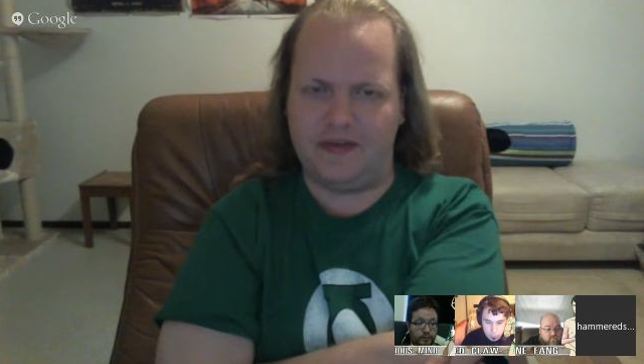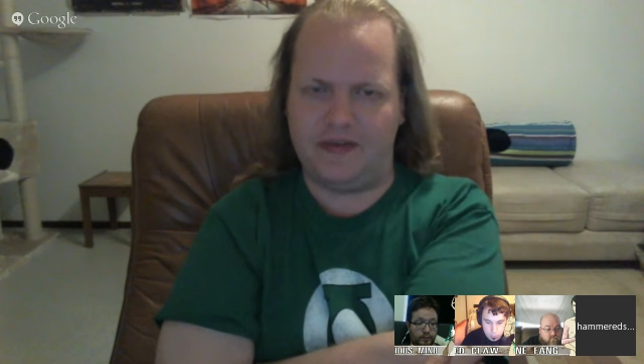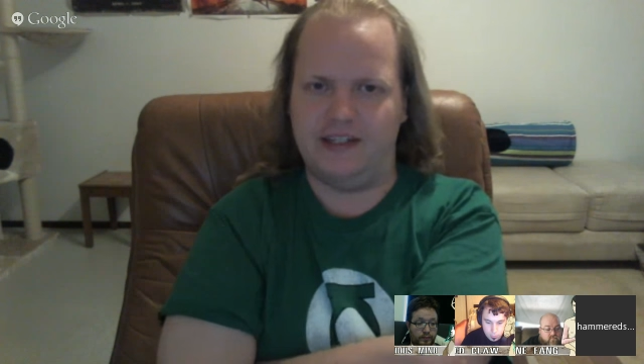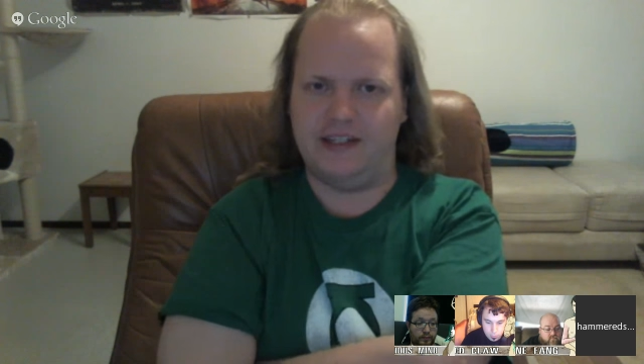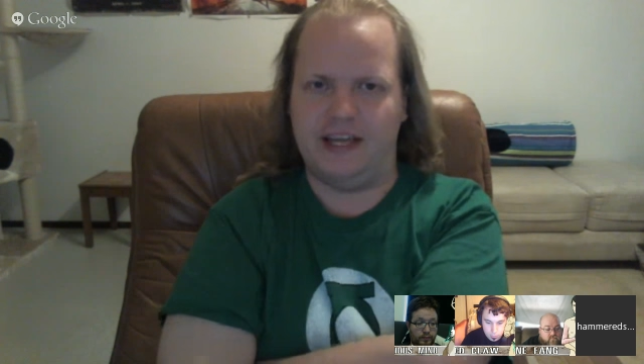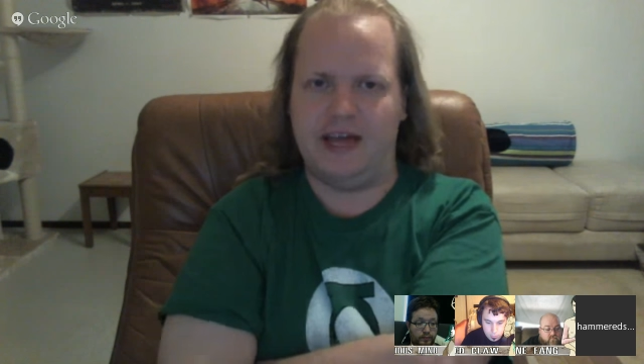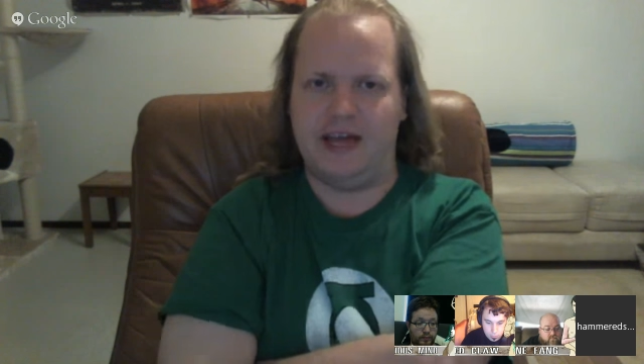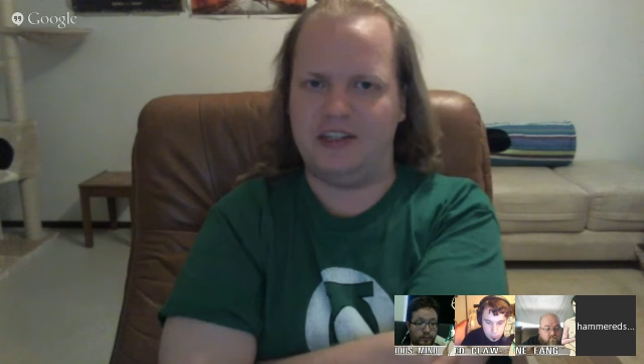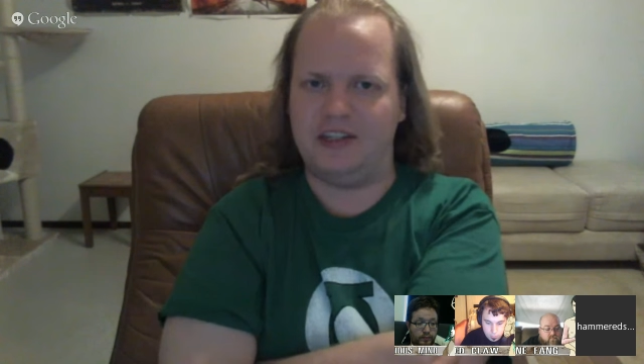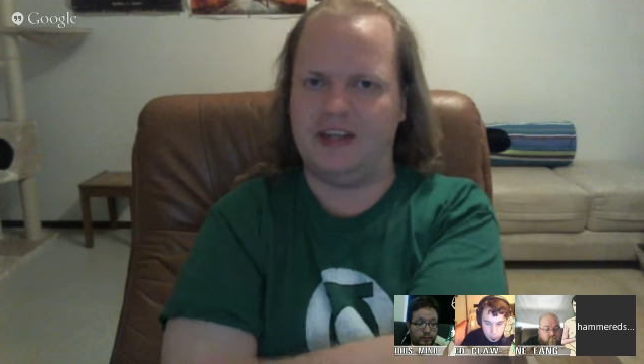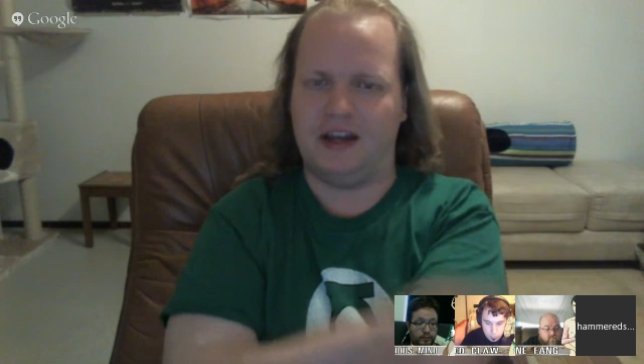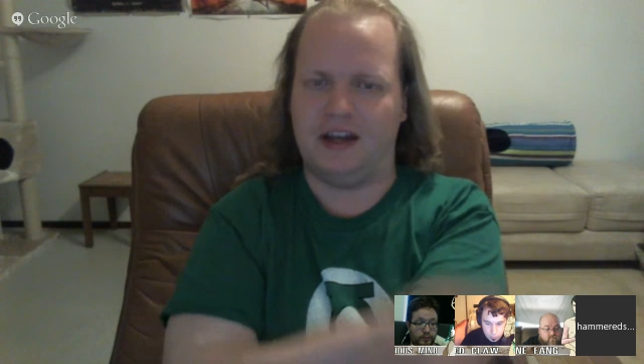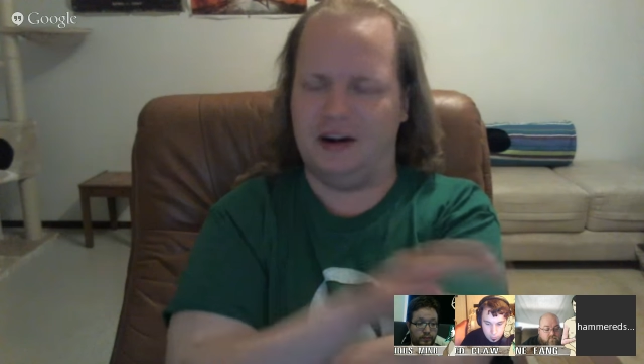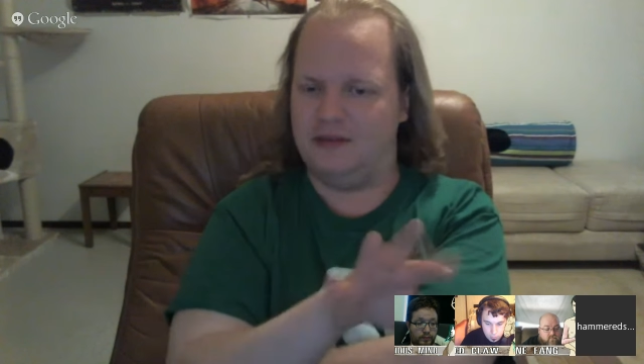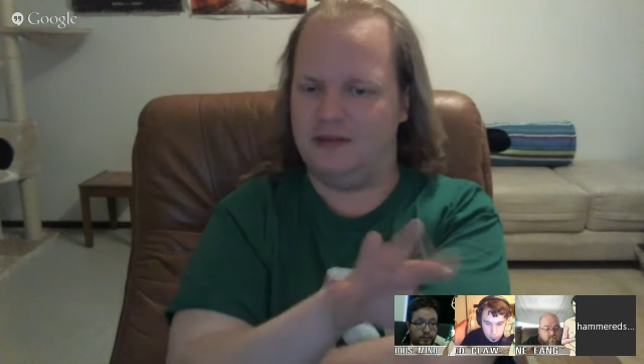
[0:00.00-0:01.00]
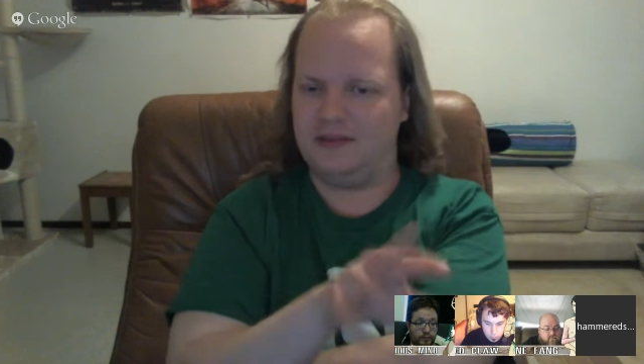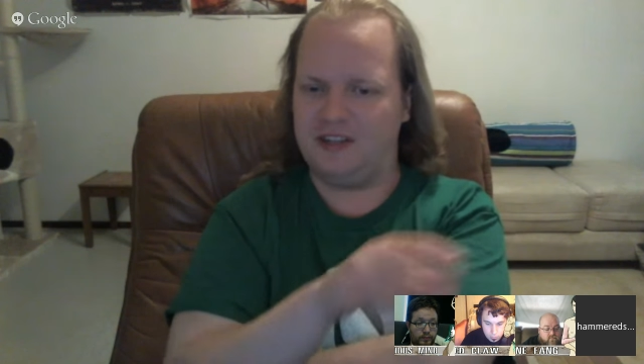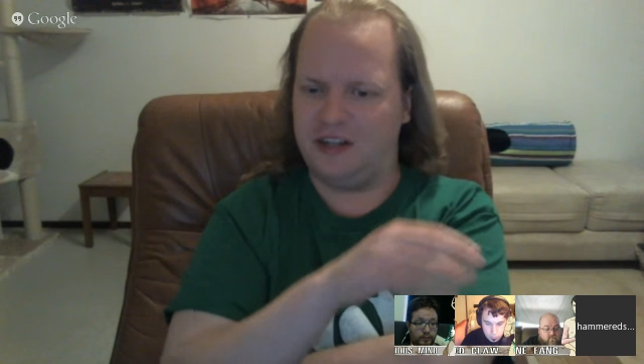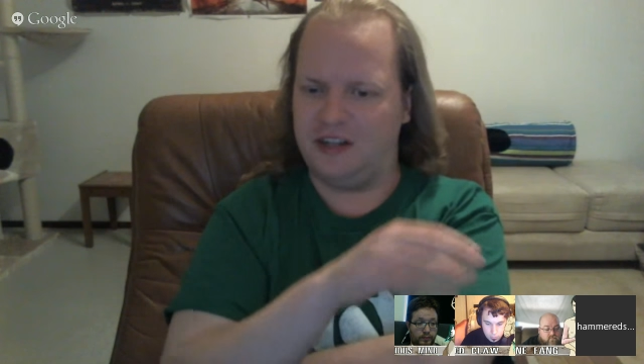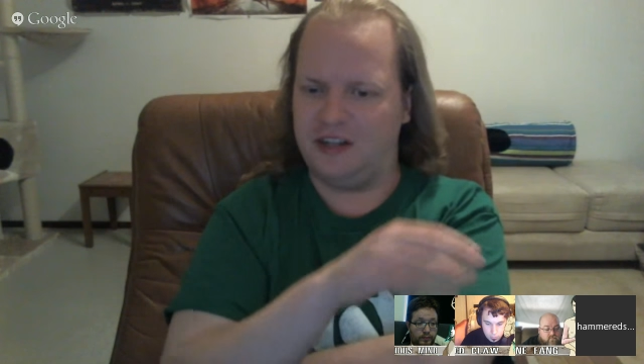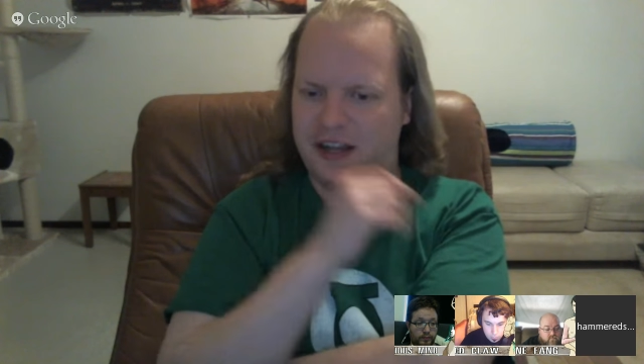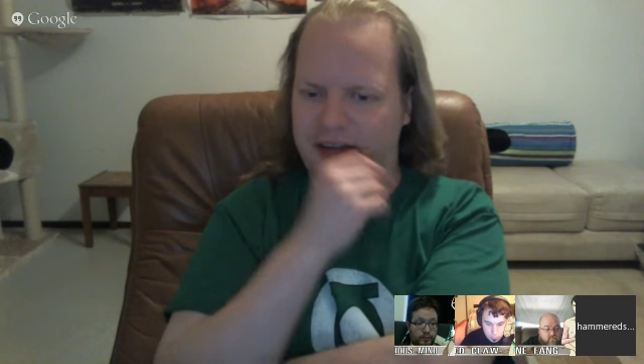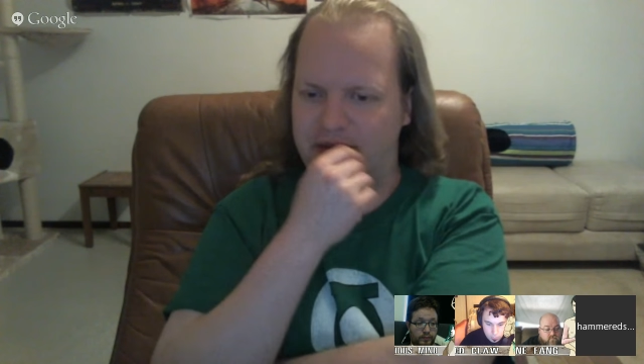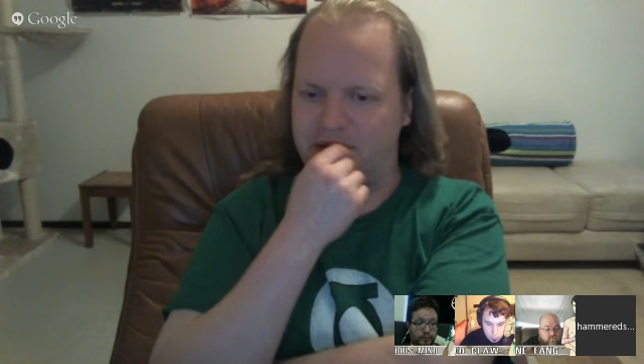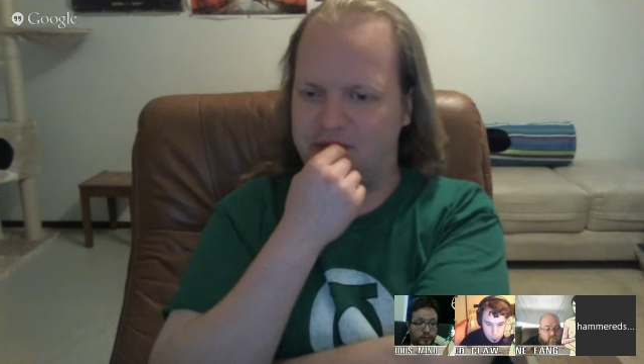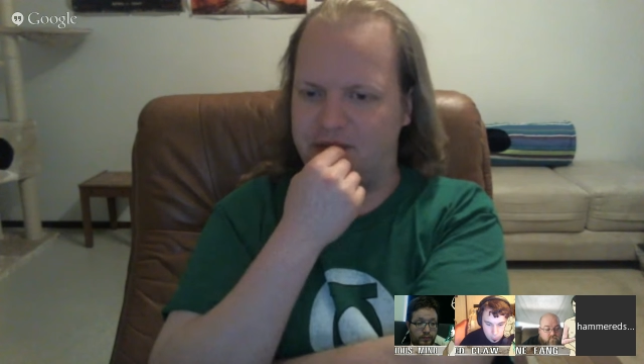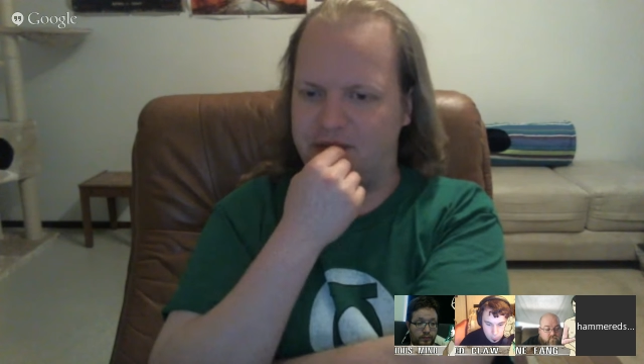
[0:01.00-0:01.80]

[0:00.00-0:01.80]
game is there, I'm still going to have you